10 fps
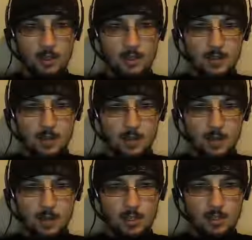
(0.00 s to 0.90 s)
in this
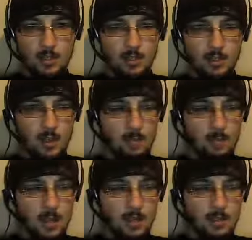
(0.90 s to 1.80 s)
equation that
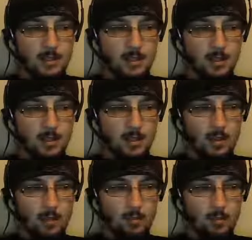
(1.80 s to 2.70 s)
makes
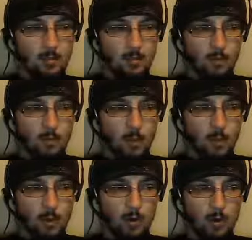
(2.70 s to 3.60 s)
it
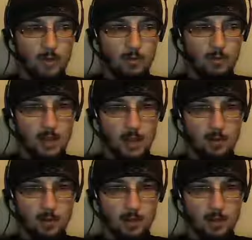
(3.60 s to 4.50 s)
more or less
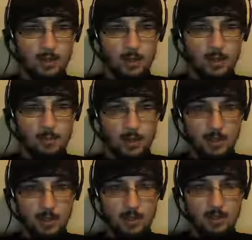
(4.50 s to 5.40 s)
reliable, is the
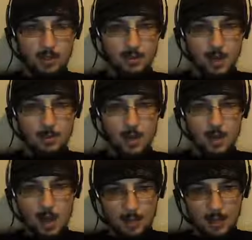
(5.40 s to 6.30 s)
ability of the scribe
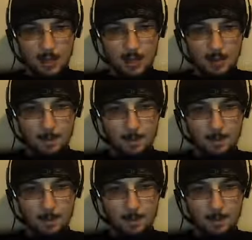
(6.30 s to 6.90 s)
copying it.